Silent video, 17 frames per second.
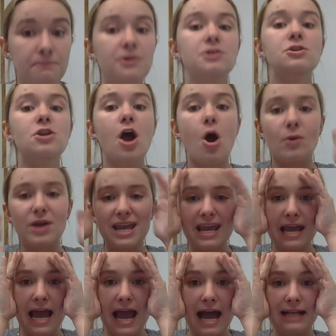But no,
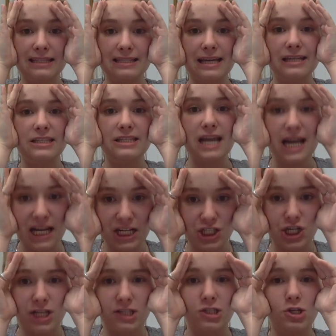he had to
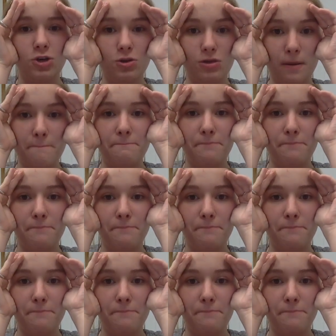teach it to the